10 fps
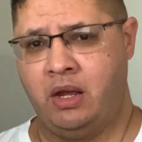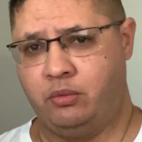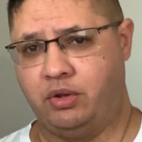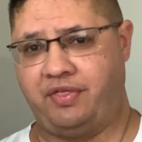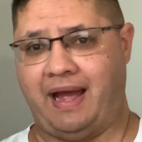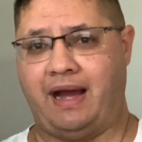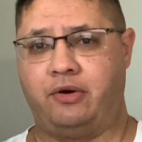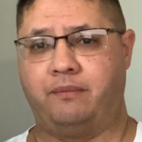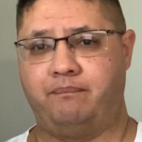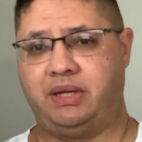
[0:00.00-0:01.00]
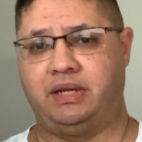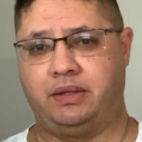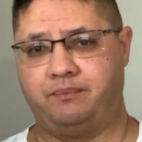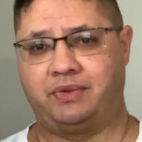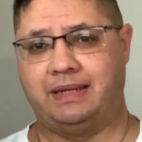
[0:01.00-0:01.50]
without
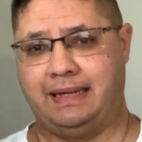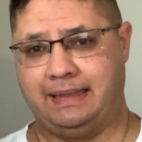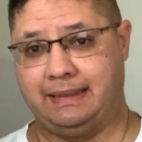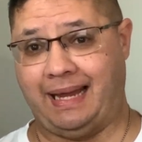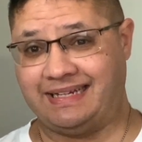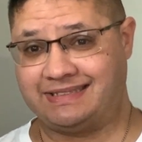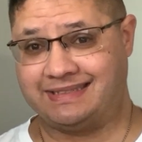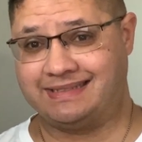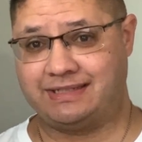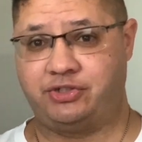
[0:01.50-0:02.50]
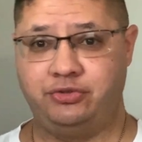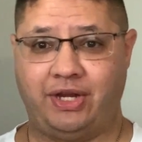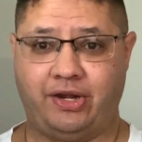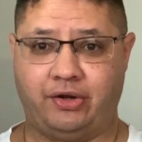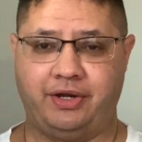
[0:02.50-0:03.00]
being licensed to
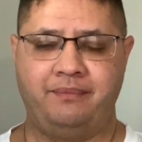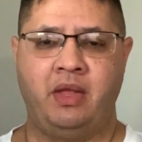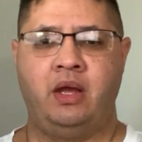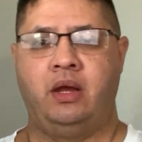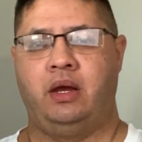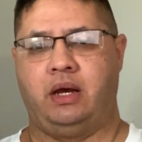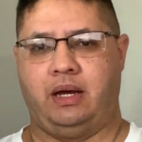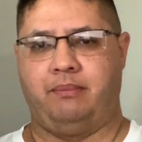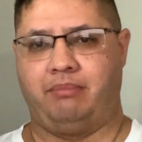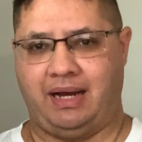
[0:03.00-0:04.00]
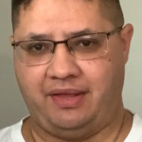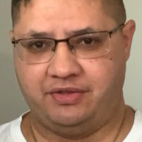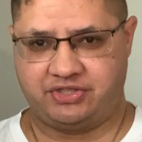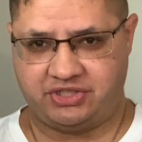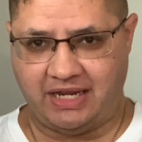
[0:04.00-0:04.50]
carry by the
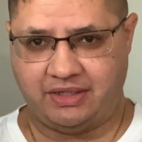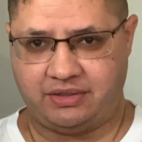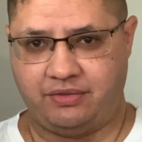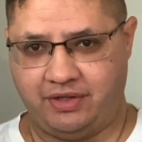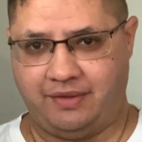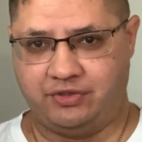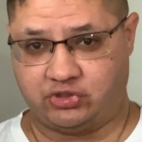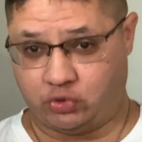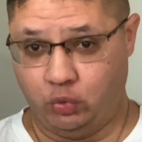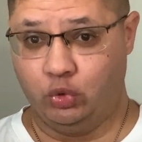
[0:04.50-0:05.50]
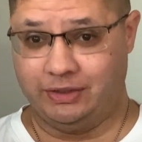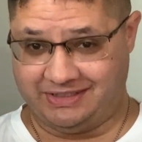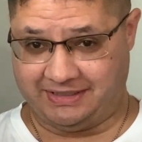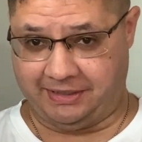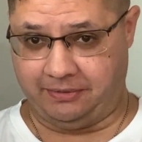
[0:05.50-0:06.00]
state that the school
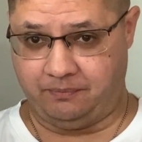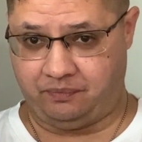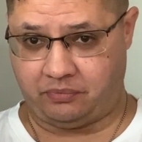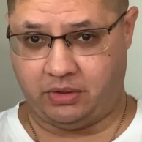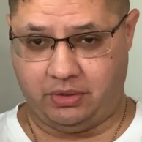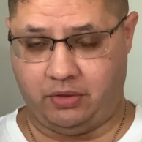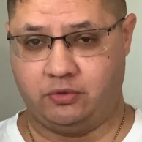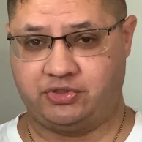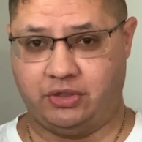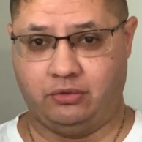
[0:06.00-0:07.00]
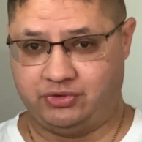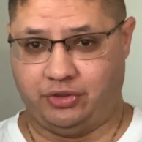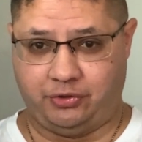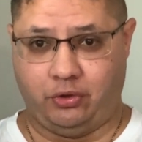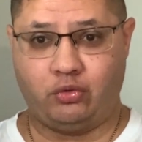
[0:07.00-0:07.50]
is in. So
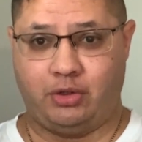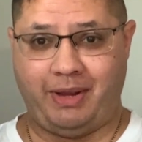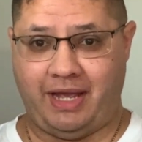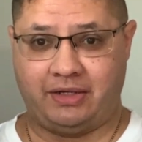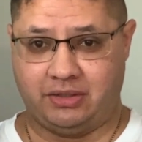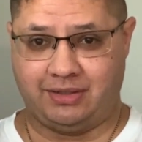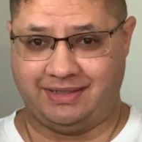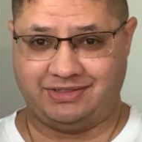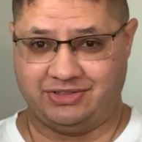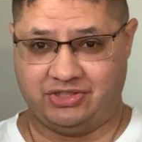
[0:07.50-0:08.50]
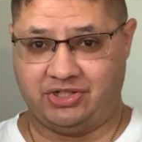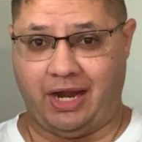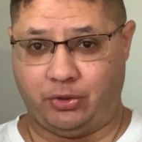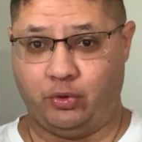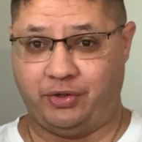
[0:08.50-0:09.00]
your Oklahoma handgun license is
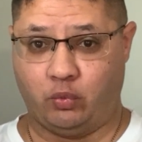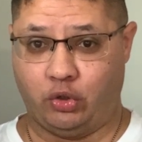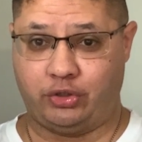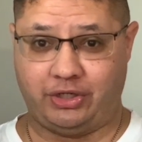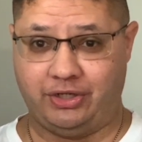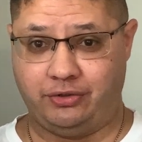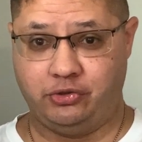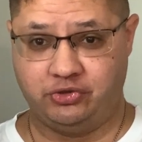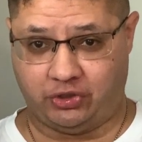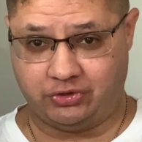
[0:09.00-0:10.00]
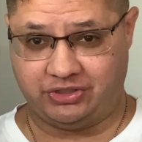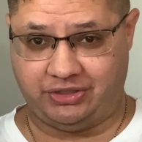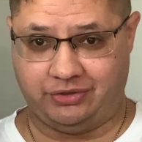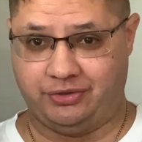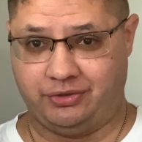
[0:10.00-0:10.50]
not going to work in New
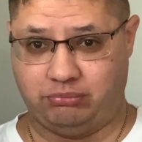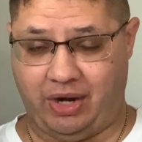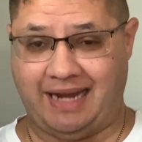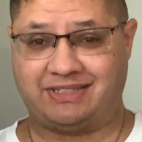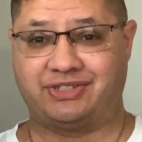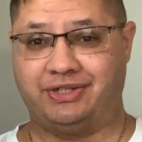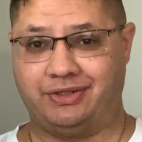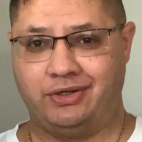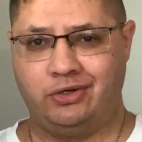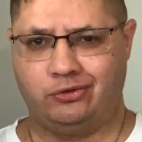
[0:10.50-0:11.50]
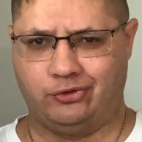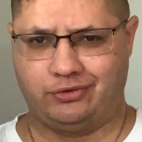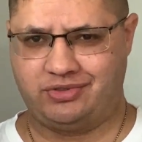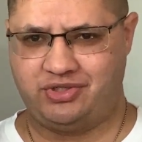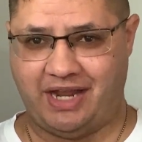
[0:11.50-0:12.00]
Jersey or Nebraska or
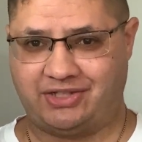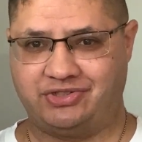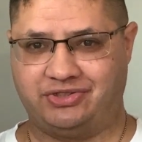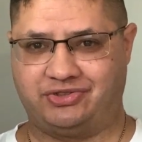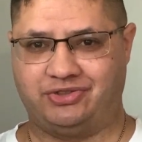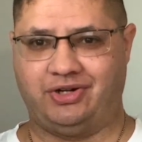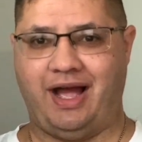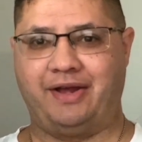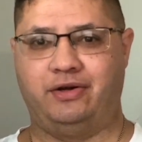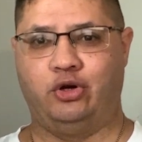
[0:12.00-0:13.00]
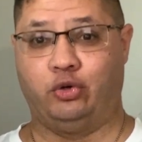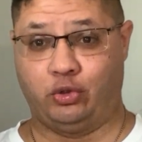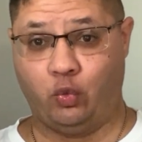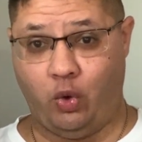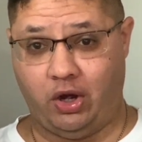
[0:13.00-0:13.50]
Texas or Idaho or
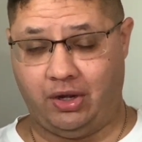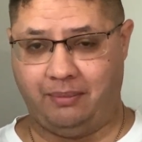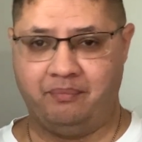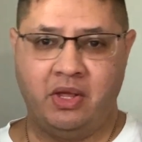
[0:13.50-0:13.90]
Guam.